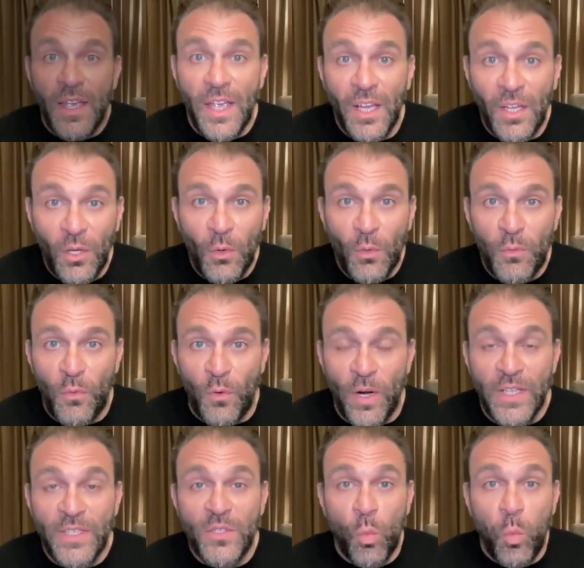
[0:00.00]
Hello,
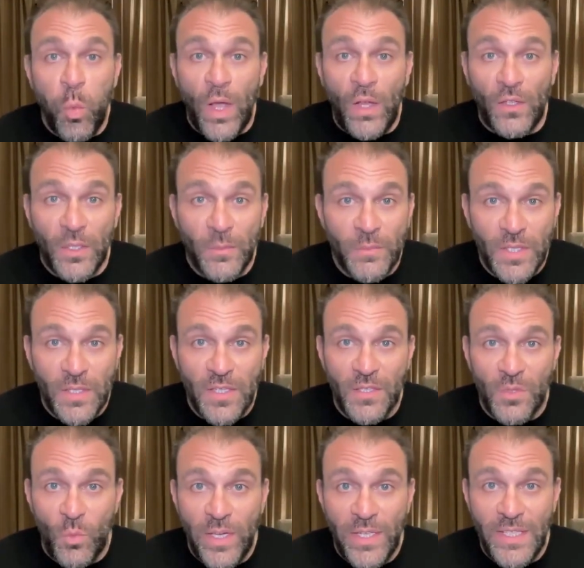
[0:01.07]
friends. Welcome to
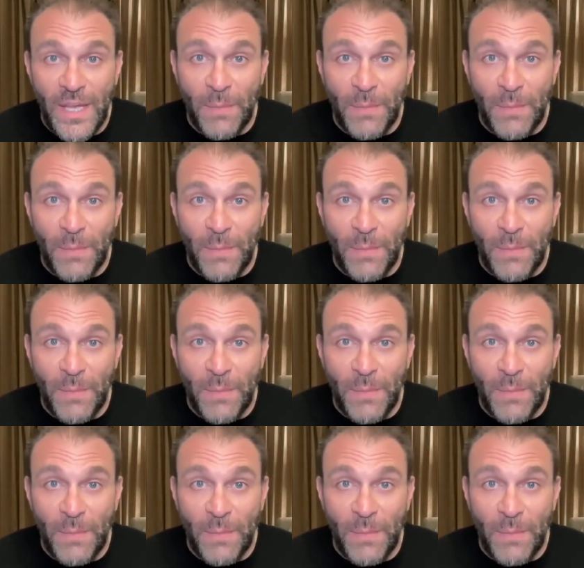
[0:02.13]
this week's